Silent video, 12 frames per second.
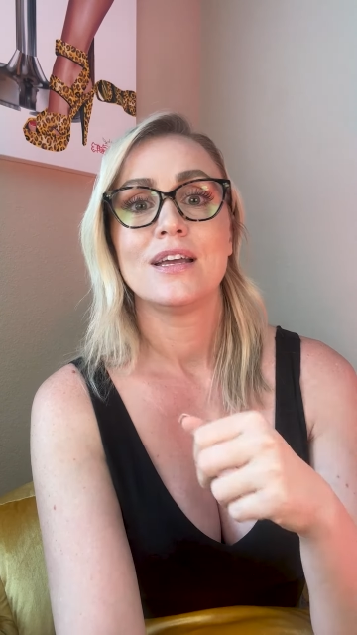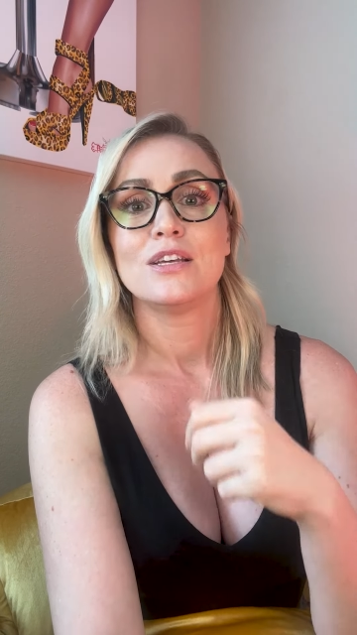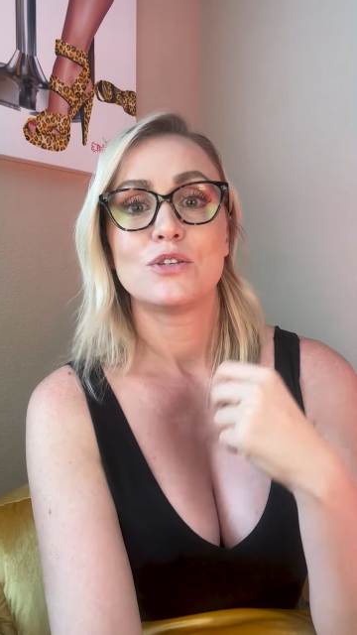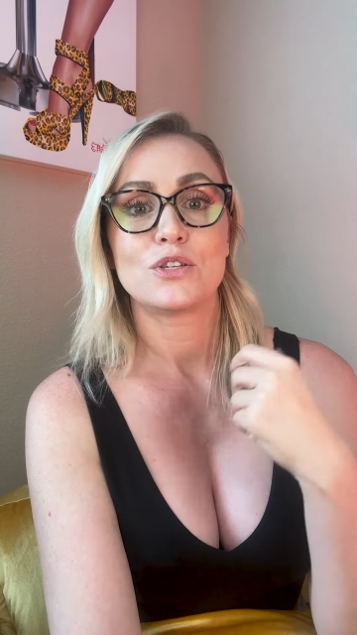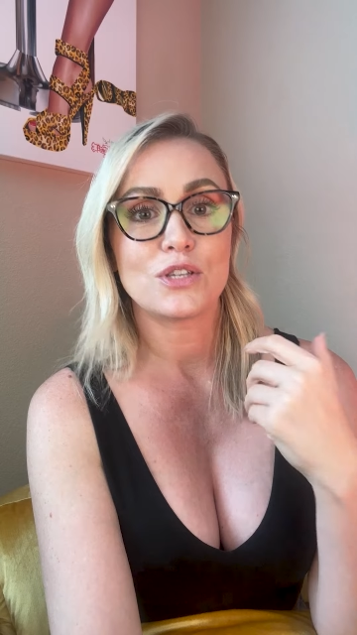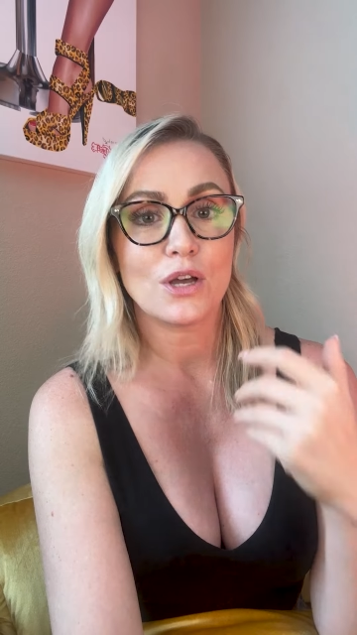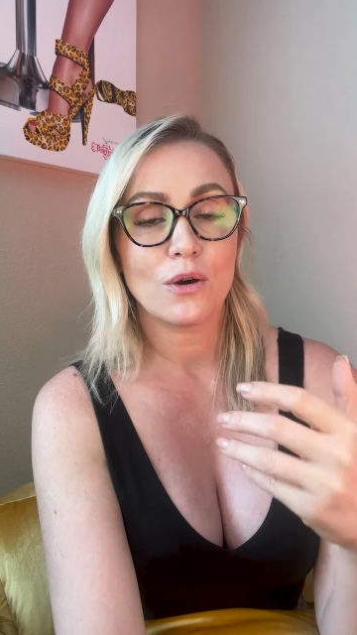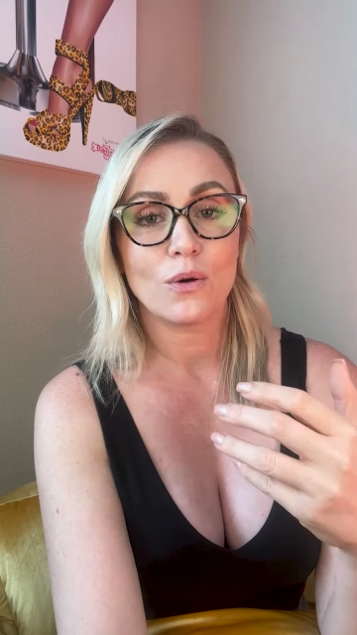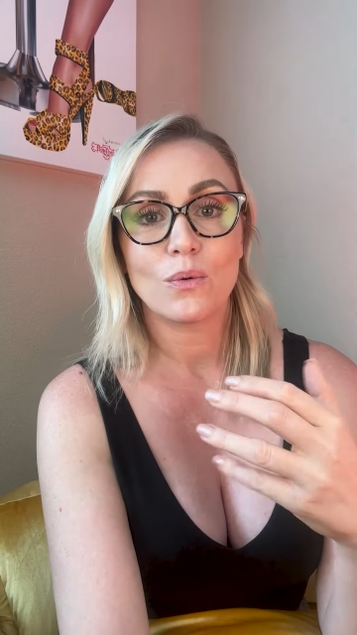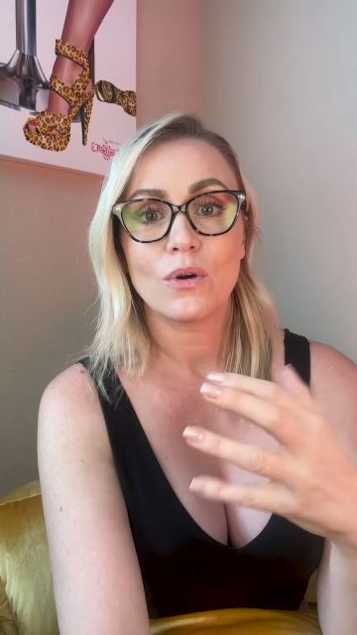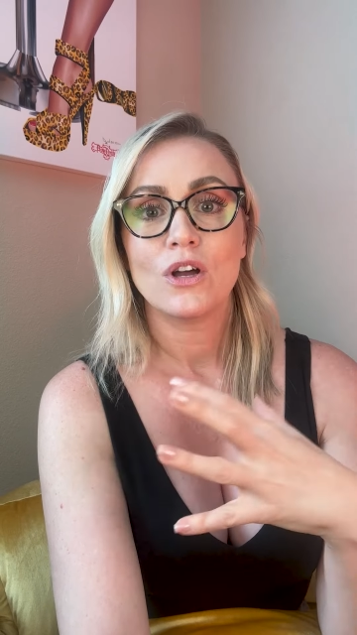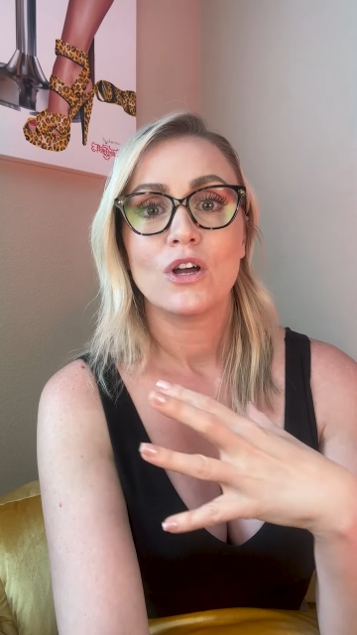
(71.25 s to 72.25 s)

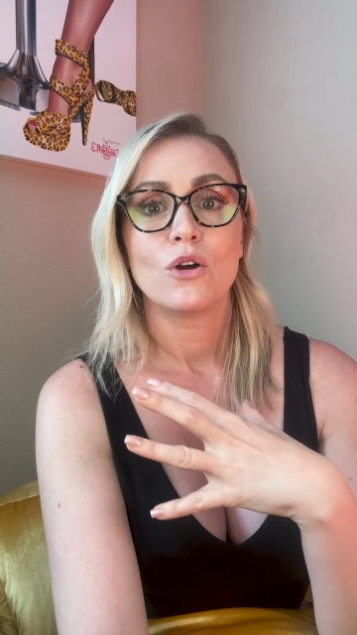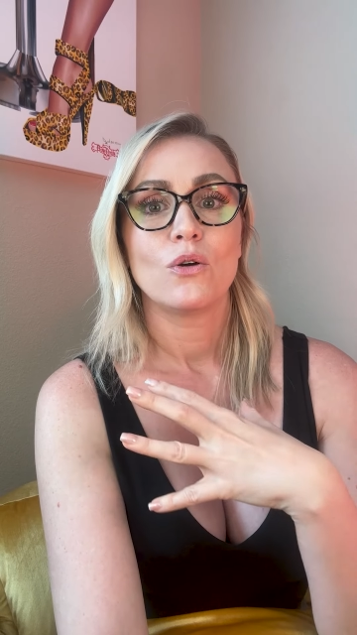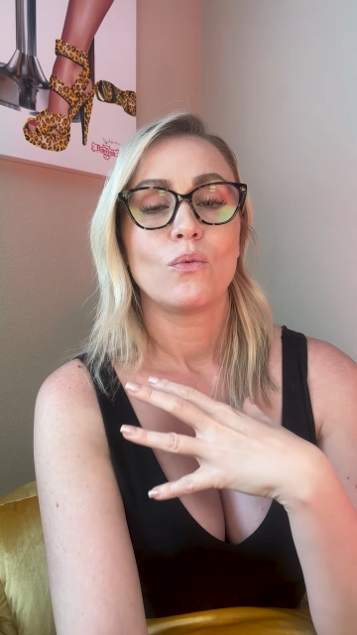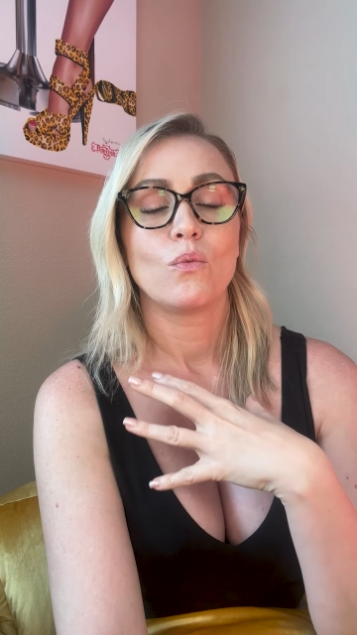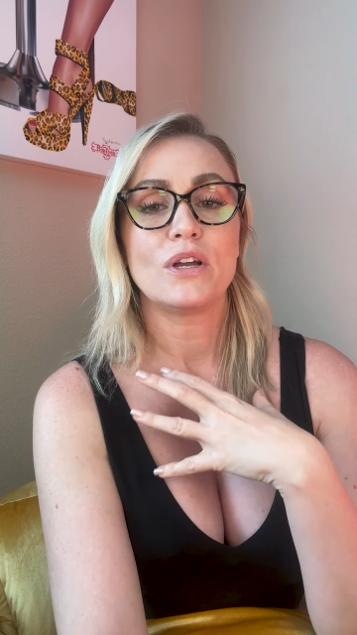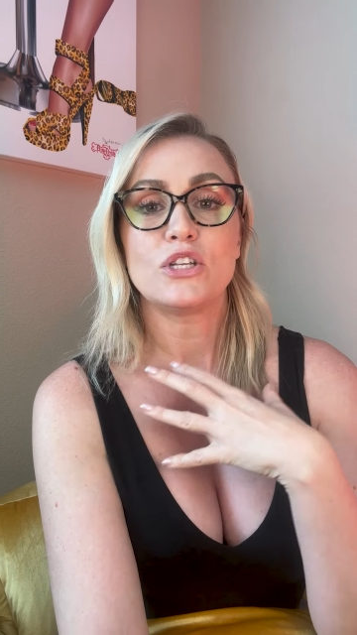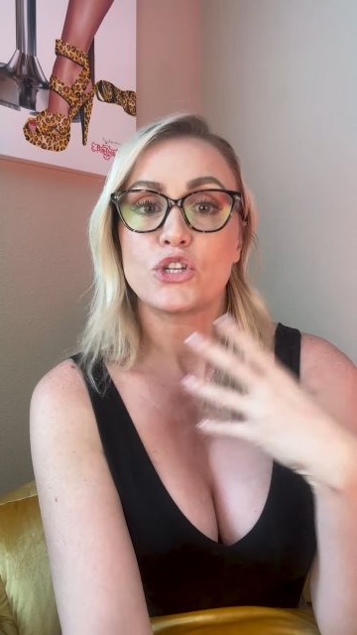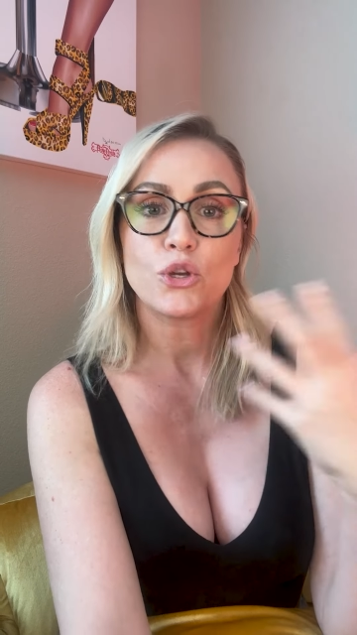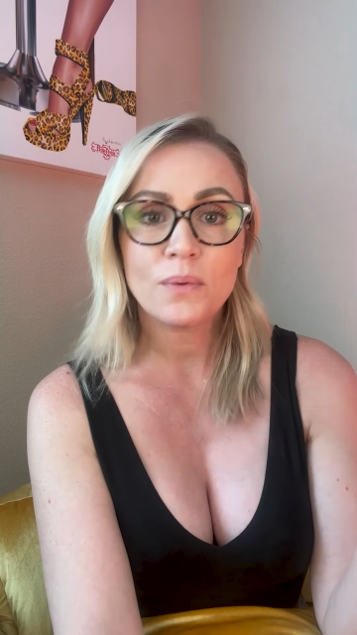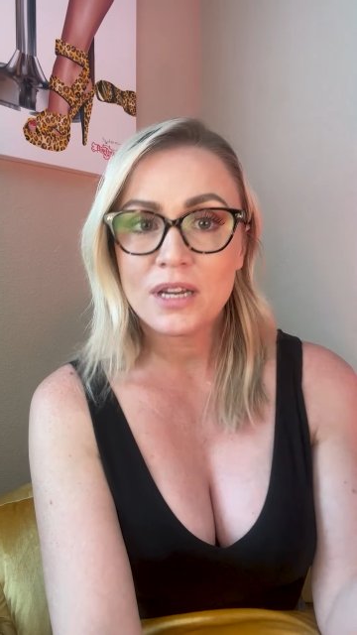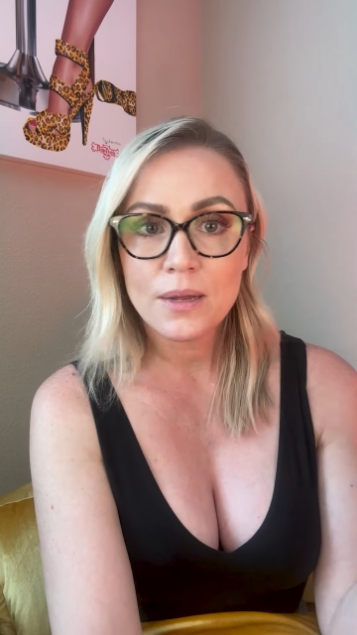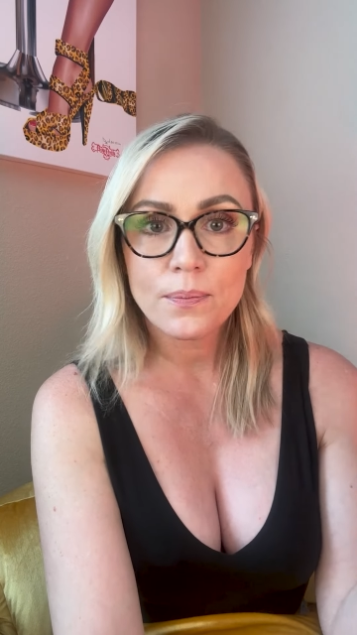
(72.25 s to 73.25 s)
So when too
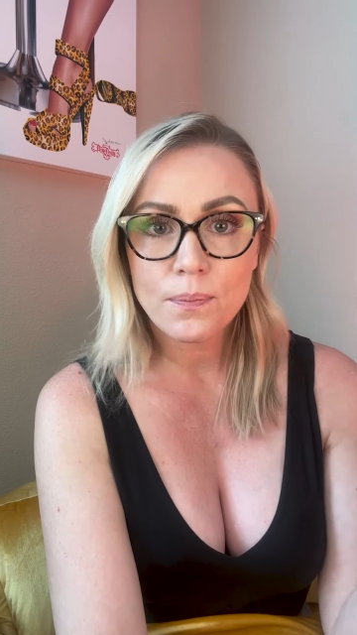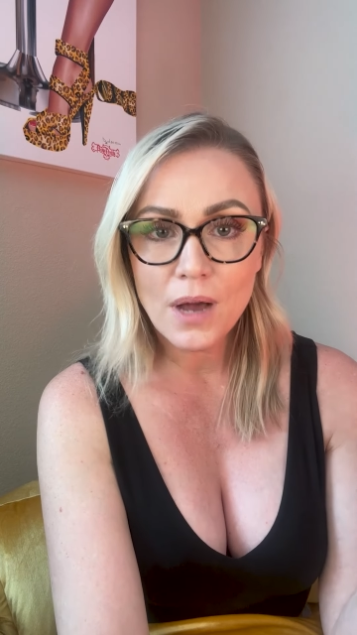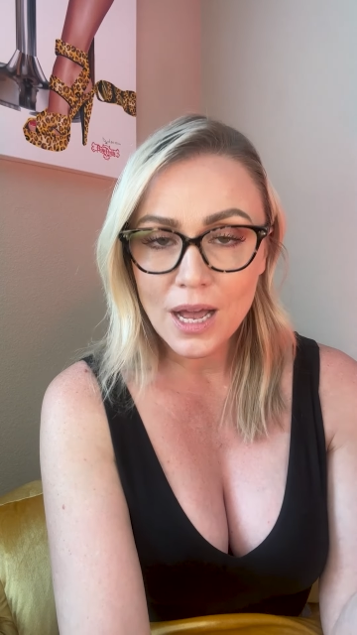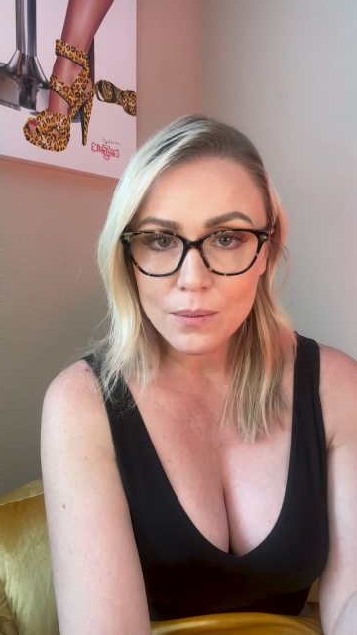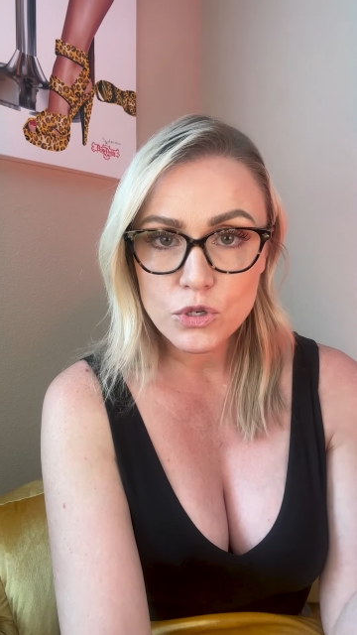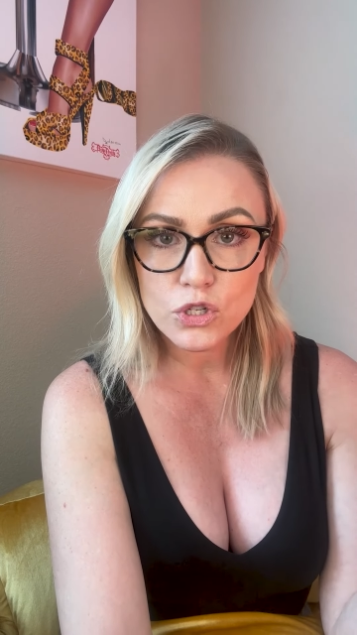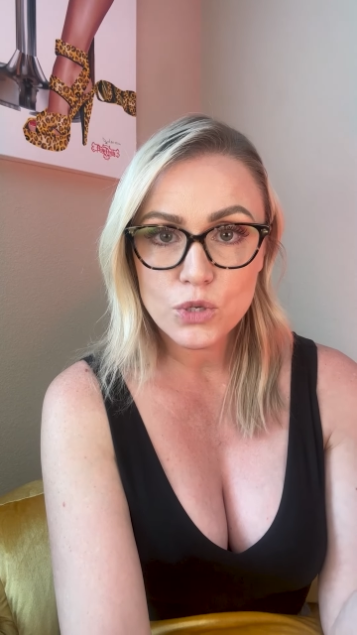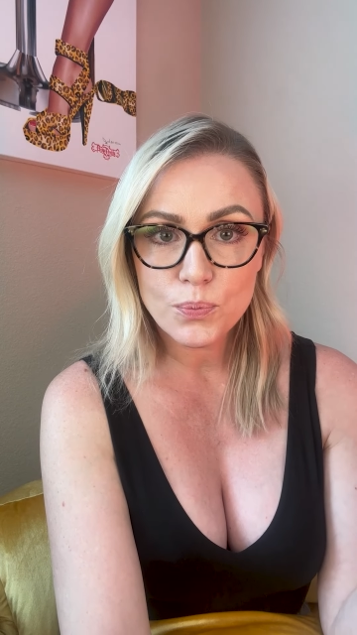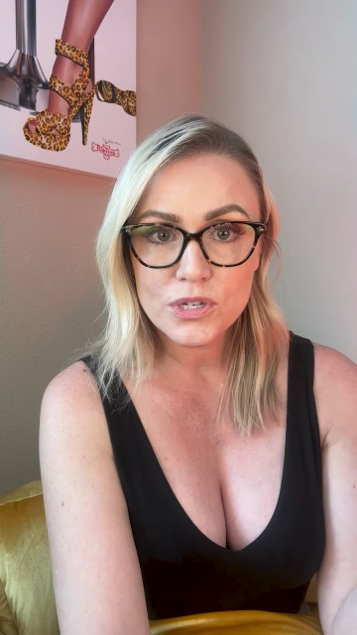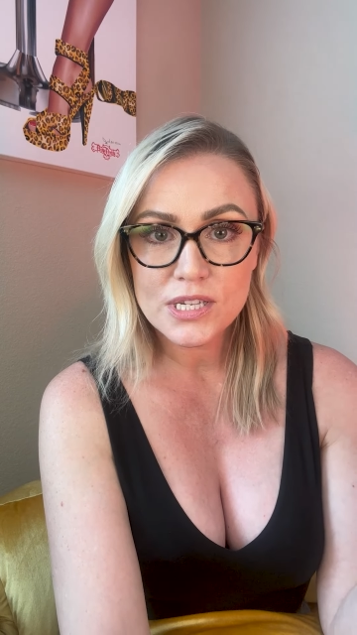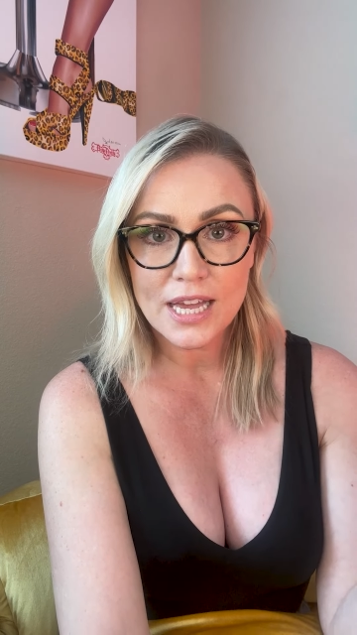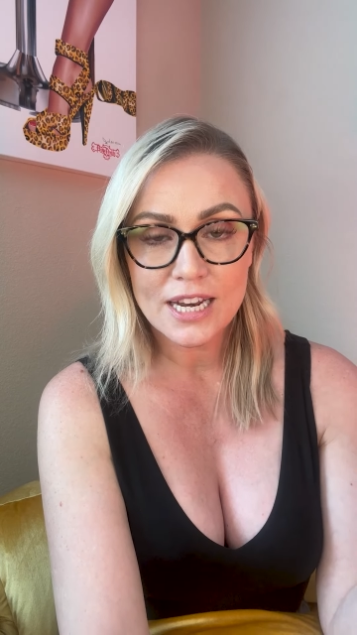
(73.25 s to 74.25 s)
many options are
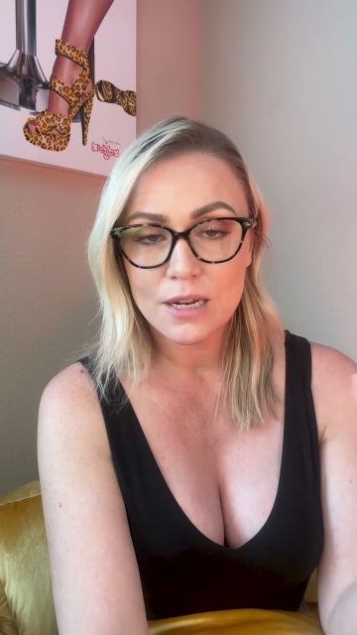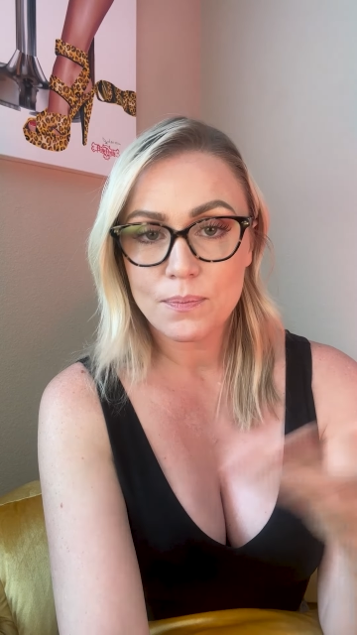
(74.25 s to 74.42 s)
presented,